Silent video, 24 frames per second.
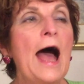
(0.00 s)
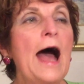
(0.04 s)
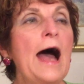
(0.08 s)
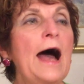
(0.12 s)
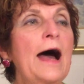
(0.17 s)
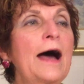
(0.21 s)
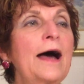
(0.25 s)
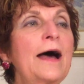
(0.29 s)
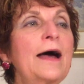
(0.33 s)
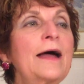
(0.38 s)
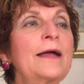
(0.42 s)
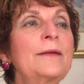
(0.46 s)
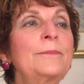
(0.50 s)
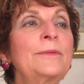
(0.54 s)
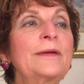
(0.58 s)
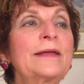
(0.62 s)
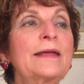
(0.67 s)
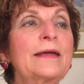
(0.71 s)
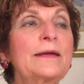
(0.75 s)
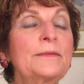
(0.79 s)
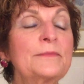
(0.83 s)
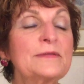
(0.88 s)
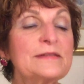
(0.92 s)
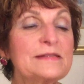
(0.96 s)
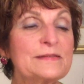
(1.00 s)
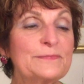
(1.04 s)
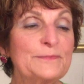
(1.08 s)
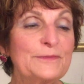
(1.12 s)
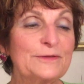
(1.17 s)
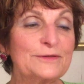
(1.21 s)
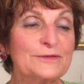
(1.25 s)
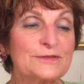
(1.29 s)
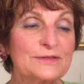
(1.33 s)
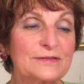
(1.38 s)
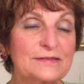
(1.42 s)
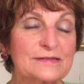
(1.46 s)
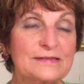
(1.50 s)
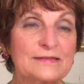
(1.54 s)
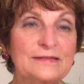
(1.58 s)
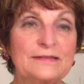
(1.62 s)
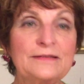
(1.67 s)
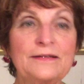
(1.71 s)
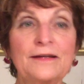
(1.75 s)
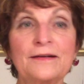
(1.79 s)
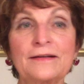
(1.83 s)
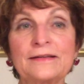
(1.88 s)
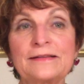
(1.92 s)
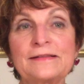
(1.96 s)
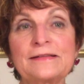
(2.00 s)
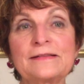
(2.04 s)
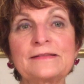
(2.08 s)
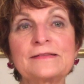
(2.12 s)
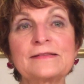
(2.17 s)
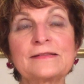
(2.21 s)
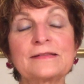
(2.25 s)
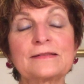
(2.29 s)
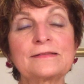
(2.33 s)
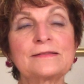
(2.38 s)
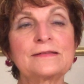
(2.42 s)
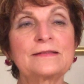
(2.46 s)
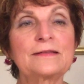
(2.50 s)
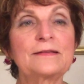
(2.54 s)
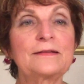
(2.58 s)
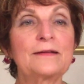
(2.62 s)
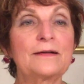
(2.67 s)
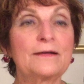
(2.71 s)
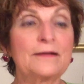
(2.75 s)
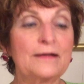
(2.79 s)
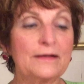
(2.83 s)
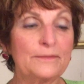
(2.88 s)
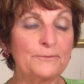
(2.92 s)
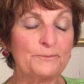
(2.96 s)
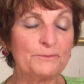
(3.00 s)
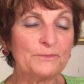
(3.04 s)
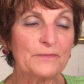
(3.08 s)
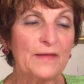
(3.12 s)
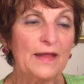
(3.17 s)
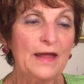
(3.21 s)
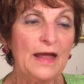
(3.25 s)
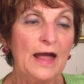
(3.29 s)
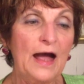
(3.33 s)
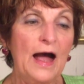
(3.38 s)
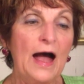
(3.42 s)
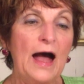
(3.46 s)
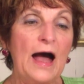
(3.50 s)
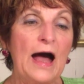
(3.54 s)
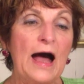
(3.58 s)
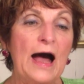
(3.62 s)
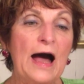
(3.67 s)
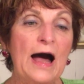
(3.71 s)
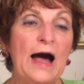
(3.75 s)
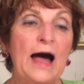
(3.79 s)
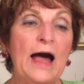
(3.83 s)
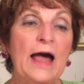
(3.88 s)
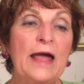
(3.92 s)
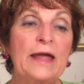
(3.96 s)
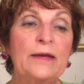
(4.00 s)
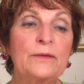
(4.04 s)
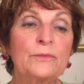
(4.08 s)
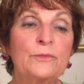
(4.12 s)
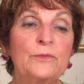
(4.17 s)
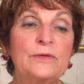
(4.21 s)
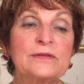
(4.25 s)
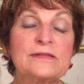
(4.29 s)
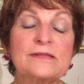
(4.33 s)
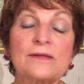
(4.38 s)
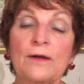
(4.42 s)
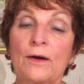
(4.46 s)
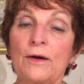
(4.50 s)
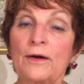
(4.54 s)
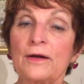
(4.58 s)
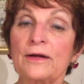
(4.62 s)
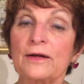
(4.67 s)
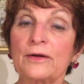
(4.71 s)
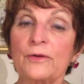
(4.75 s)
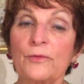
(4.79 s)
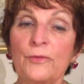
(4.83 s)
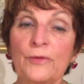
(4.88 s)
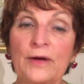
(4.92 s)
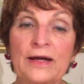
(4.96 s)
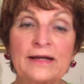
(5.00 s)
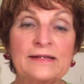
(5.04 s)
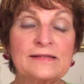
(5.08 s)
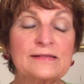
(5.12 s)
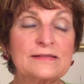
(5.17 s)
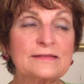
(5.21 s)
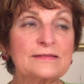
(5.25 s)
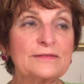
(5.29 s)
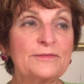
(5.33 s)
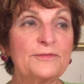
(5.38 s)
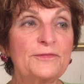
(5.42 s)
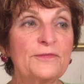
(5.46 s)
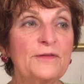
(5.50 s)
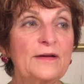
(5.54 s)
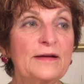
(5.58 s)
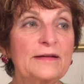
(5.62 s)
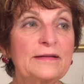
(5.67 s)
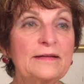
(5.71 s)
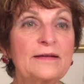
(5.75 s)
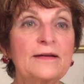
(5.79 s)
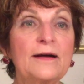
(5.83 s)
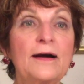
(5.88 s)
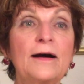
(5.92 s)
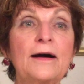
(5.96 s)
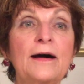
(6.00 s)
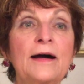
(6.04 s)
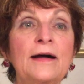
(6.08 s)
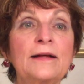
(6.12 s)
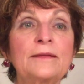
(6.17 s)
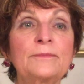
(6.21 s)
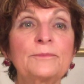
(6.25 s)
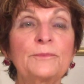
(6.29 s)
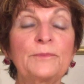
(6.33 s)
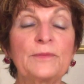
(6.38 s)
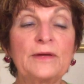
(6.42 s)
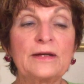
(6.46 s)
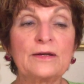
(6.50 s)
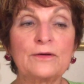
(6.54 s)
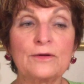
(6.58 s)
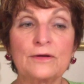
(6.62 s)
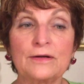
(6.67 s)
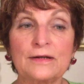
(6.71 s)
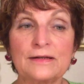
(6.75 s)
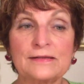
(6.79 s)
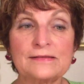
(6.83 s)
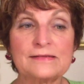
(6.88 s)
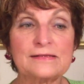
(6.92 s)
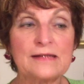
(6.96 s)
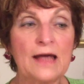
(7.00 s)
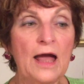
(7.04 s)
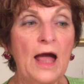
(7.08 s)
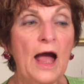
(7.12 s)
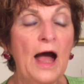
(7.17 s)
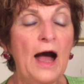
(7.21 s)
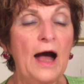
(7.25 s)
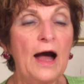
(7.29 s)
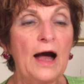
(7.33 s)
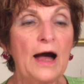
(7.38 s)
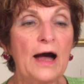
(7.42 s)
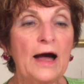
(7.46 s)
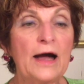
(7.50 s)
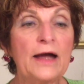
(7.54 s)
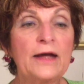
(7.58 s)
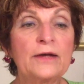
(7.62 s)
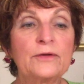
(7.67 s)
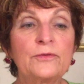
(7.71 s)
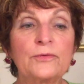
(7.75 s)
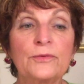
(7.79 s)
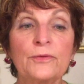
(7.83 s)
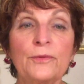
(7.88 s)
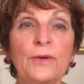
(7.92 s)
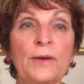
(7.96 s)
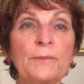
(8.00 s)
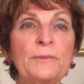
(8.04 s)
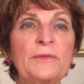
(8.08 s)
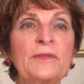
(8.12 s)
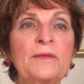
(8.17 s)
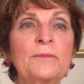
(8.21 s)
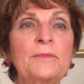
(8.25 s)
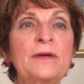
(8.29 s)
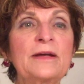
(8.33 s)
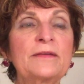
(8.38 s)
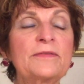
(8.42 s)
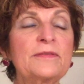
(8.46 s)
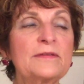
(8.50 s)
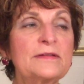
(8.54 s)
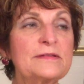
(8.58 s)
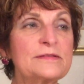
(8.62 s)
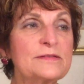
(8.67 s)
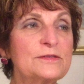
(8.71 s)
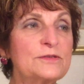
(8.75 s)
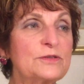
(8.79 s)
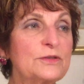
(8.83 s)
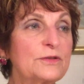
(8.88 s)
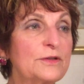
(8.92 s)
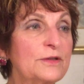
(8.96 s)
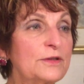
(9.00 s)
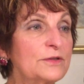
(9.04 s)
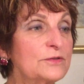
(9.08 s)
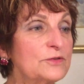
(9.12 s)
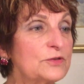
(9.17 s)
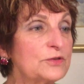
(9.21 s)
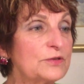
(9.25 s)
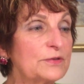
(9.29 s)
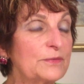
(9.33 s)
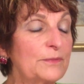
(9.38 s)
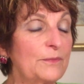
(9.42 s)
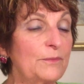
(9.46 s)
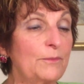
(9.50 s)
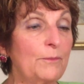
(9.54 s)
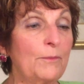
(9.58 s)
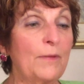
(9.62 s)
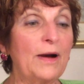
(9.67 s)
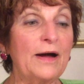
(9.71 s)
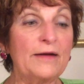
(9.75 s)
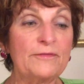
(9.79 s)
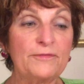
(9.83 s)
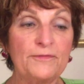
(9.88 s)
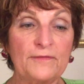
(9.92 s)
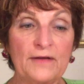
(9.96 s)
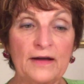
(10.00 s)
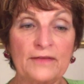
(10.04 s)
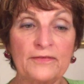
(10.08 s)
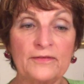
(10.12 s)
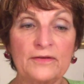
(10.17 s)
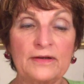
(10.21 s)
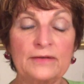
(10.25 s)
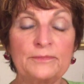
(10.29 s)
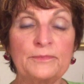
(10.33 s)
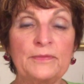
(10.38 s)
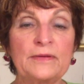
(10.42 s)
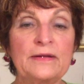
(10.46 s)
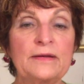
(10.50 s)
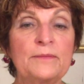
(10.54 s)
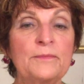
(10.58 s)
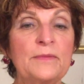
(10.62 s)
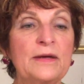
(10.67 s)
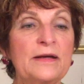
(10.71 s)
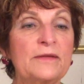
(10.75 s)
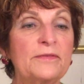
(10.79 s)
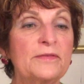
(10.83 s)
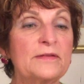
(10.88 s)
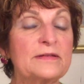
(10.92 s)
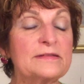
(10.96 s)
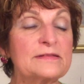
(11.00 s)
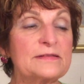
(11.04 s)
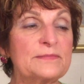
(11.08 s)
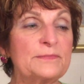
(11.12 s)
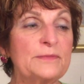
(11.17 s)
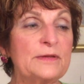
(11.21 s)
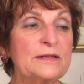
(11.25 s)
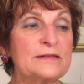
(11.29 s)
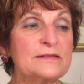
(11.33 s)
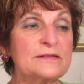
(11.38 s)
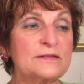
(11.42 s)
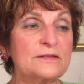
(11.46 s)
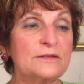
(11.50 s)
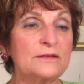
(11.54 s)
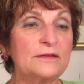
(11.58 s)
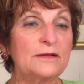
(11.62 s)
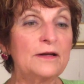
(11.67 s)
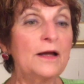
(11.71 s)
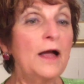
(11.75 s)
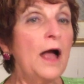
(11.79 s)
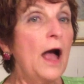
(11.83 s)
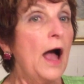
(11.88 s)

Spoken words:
I became a spiritualist in 1969. I was on a quest to find God because I grew up in the Methodist Church. My father had been a Methodist minister.